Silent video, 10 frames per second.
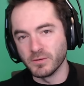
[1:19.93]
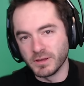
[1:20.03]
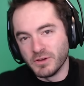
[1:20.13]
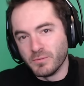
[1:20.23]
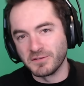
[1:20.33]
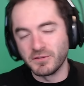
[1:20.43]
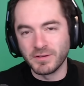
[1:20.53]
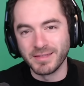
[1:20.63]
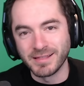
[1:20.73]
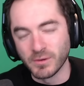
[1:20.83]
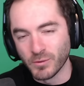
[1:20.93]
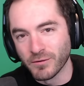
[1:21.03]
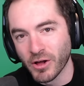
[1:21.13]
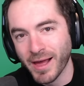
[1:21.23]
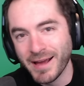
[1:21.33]
you must think that we've
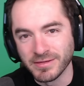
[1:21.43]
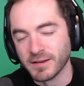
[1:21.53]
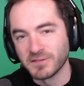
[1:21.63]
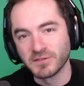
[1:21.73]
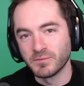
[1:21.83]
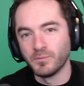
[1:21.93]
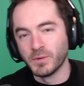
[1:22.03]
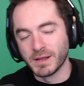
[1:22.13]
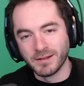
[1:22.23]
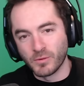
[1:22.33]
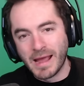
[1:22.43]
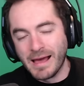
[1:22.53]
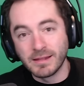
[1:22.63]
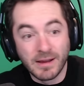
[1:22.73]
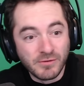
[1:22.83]
all had this. But in
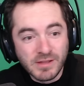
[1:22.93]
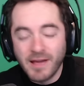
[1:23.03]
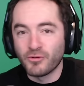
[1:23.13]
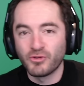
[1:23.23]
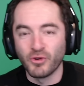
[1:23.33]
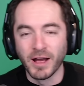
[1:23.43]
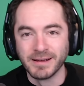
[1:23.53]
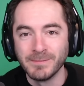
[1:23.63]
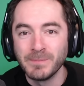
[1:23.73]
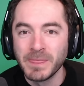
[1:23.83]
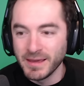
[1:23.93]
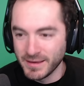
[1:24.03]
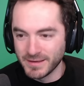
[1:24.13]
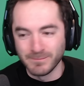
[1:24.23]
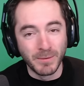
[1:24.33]
reality, I've never tried it.
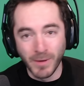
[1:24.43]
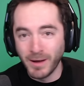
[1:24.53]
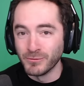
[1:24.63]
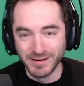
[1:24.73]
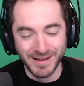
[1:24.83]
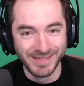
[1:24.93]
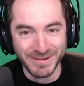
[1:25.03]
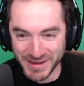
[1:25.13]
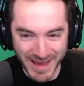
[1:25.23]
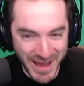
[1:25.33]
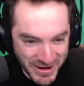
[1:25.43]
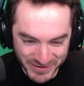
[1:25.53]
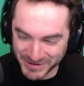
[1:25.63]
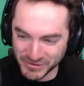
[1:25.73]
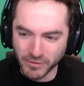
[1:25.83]
My mom would not let me have
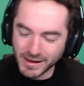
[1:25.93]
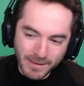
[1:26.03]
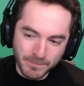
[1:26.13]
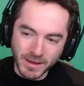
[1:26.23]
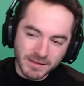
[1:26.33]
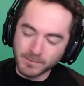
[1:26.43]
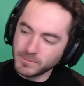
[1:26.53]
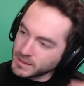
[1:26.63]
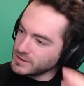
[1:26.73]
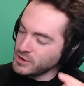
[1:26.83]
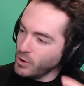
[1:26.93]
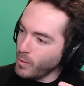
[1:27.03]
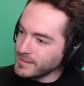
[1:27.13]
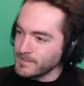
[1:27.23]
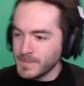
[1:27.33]
it growing up. But you know what?